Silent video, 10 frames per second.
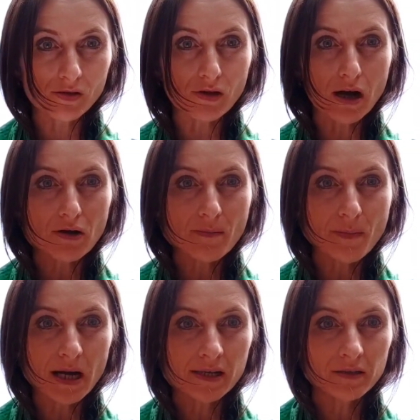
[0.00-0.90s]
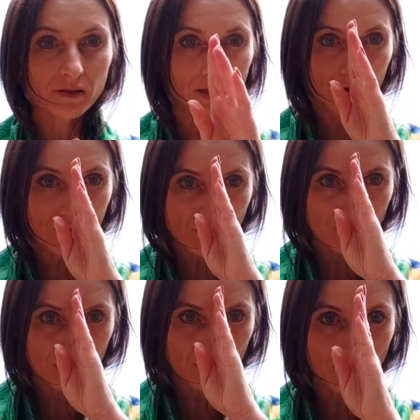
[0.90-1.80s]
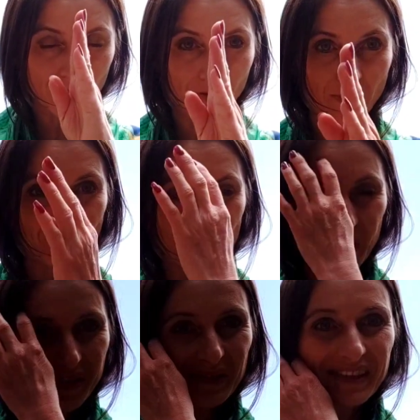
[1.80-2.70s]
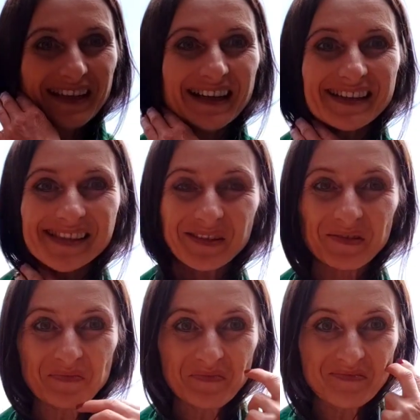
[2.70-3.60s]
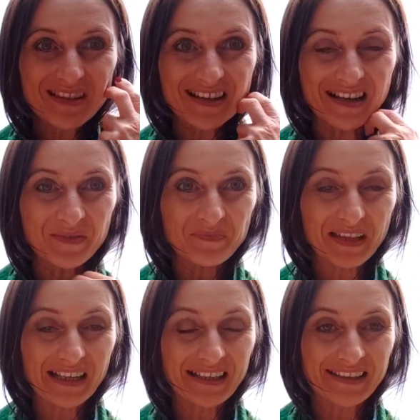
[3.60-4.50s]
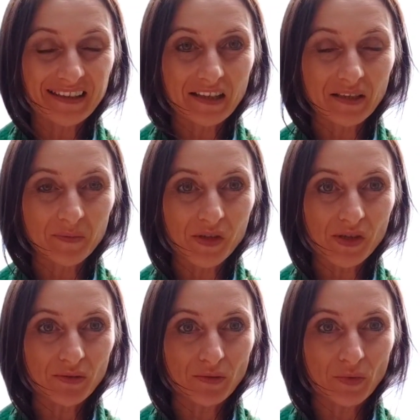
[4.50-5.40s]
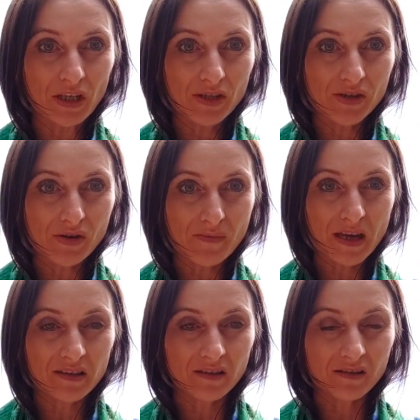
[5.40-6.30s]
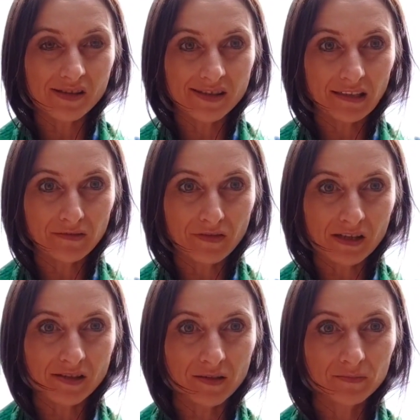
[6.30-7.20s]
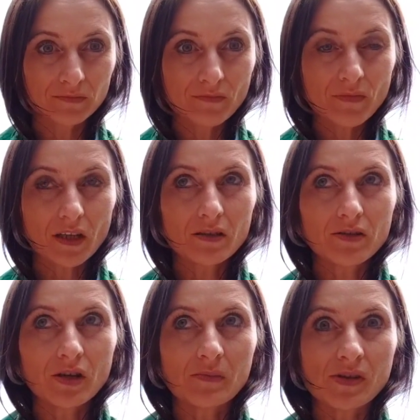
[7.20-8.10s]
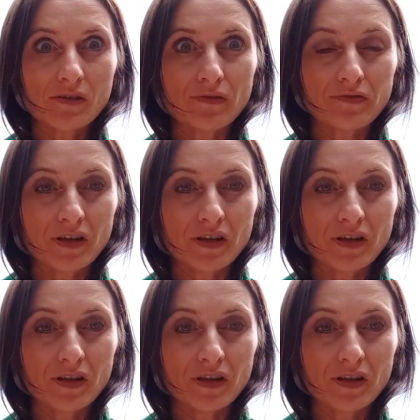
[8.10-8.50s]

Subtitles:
So our mind needs really to be focused on the highest, and we need to remain steadfast in terms of